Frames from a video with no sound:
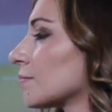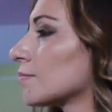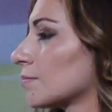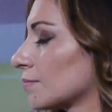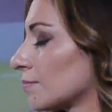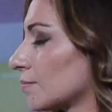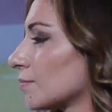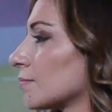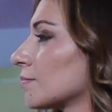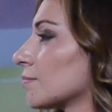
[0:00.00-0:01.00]

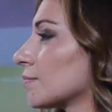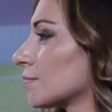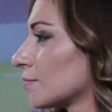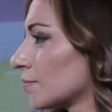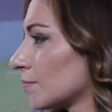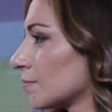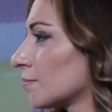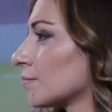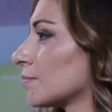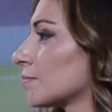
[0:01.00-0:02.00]

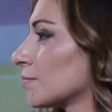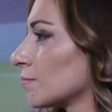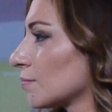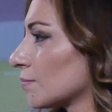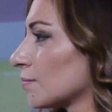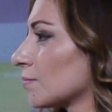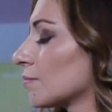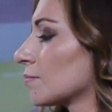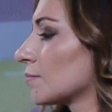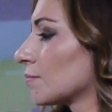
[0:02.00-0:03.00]

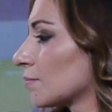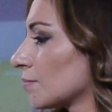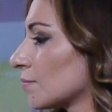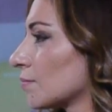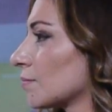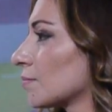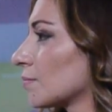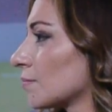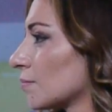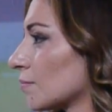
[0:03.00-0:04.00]

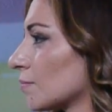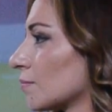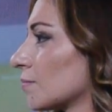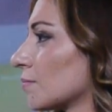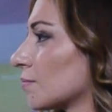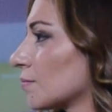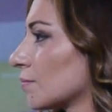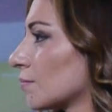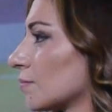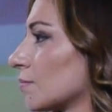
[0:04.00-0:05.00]

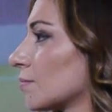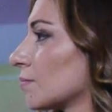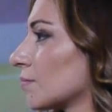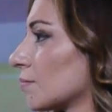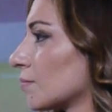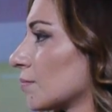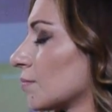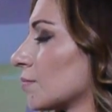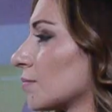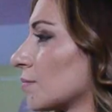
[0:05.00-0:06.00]

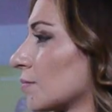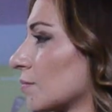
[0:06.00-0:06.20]
(not speaking)